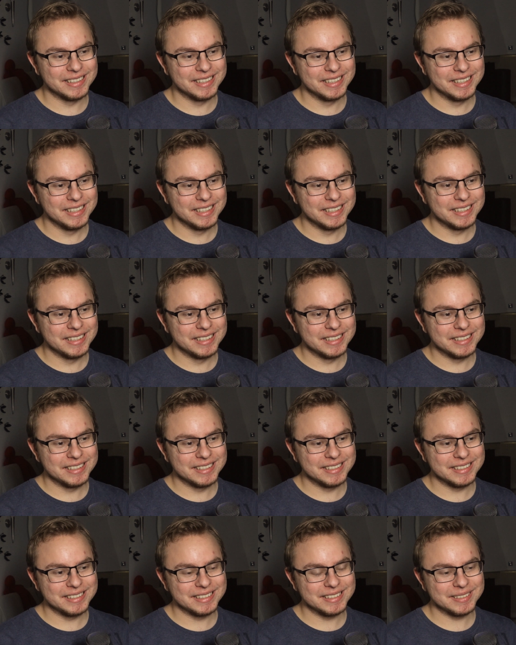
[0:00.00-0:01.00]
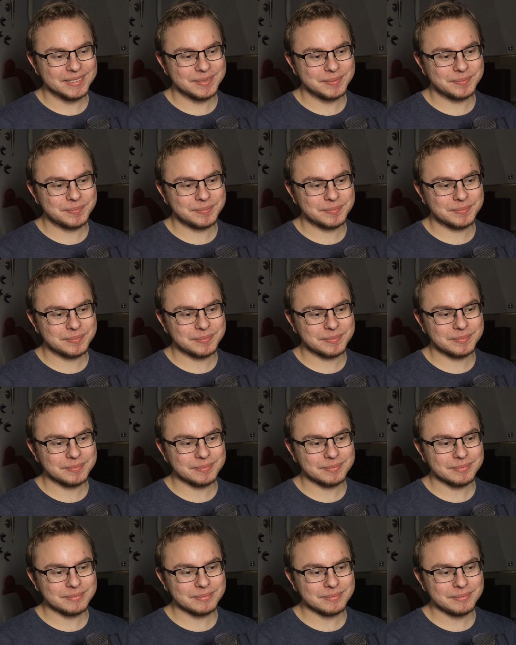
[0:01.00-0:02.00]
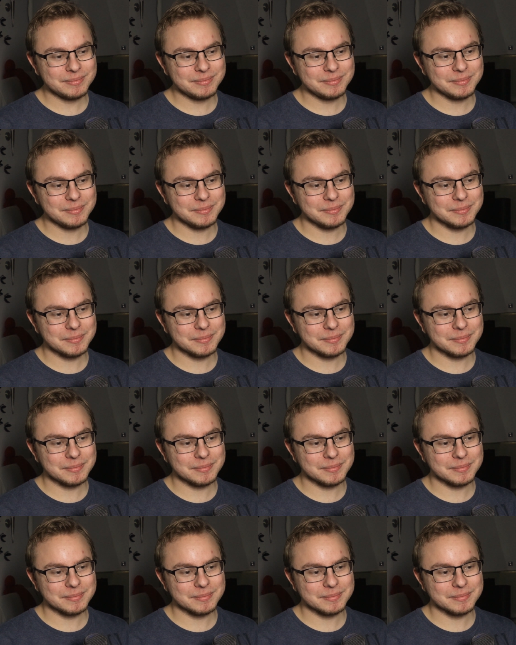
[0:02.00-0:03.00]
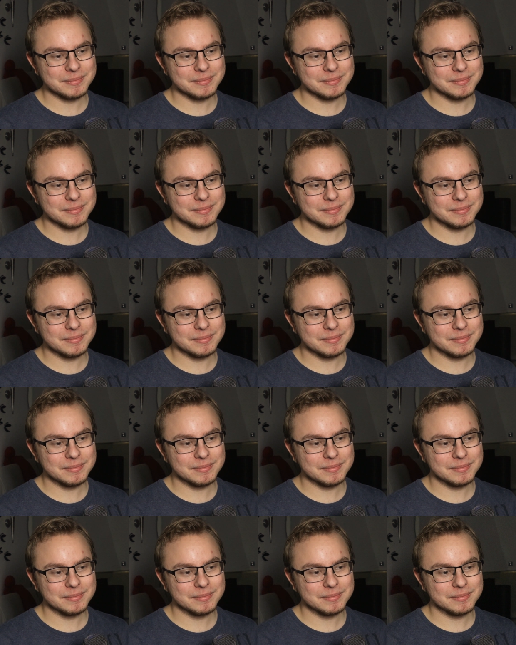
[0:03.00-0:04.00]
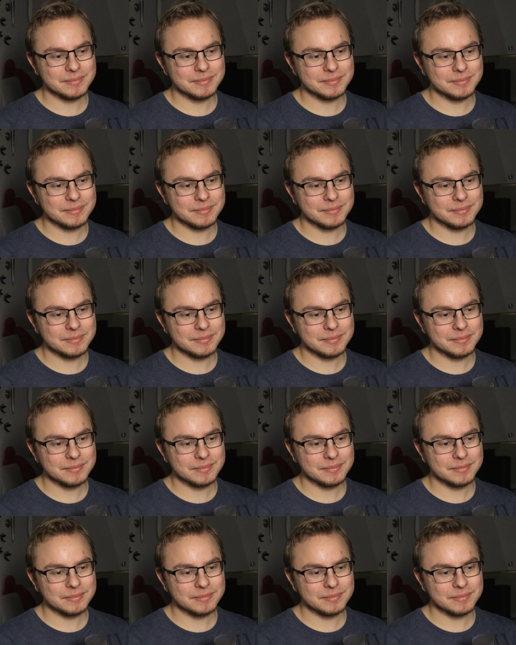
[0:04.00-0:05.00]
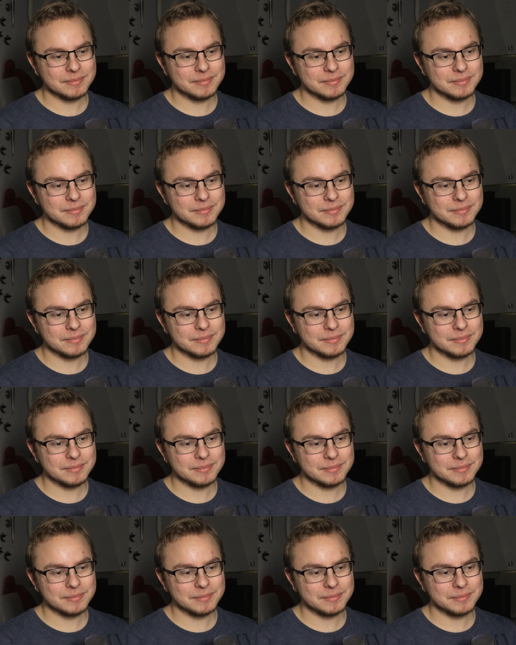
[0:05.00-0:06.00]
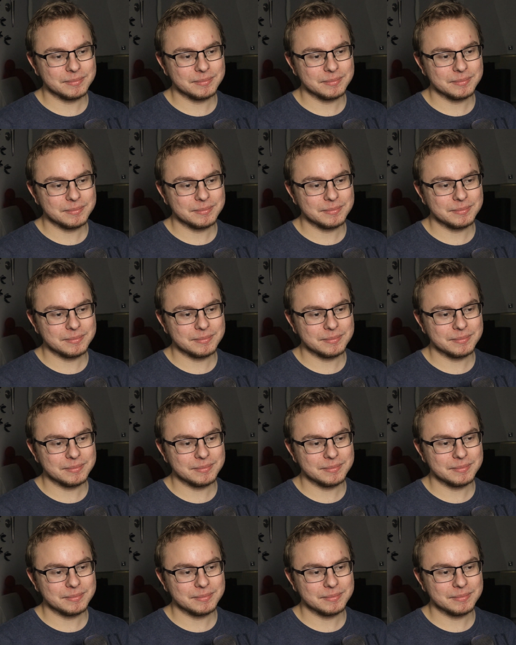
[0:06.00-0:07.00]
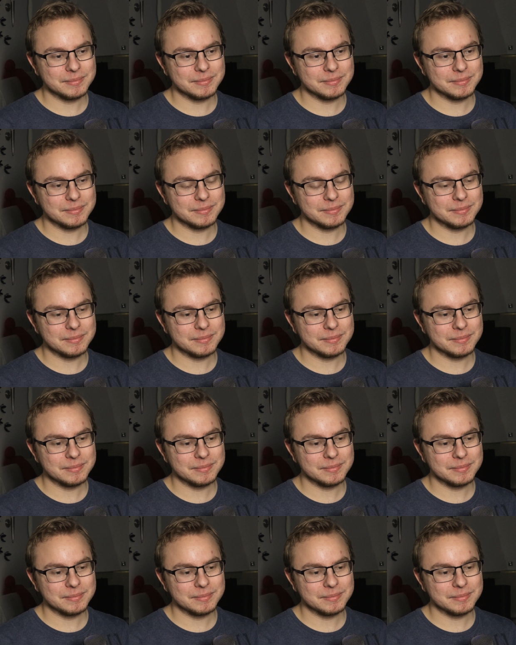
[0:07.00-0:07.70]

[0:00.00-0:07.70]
Nothing is said.